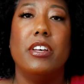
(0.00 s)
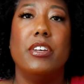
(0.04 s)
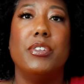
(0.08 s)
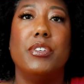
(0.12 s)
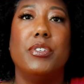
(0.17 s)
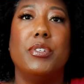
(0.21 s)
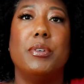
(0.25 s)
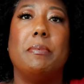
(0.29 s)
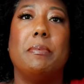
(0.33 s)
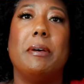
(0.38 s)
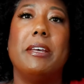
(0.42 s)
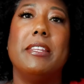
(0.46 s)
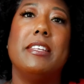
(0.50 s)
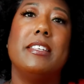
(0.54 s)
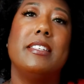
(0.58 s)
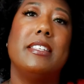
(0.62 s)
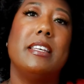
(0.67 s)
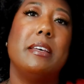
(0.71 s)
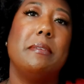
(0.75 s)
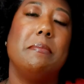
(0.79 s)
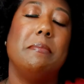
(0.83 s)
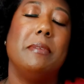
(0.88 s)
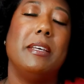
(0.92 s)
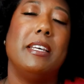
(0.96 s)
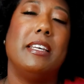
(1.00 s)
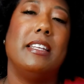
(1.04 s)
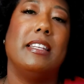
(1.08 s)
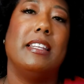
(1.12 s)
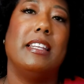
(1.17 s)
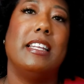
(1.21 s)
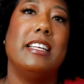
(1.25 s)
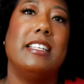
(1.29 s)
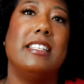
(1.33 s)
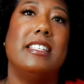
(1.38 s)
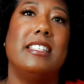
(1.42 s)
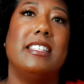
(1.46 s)
So by this I mean,
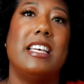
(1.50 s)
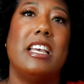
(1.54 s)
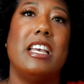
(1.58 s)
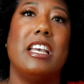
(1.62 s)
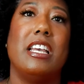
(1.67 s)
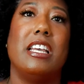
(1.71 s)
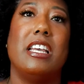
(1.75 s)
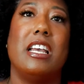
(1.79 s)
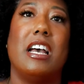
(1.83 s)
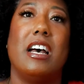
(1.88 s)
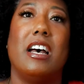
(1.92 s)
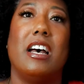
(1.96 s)
let's say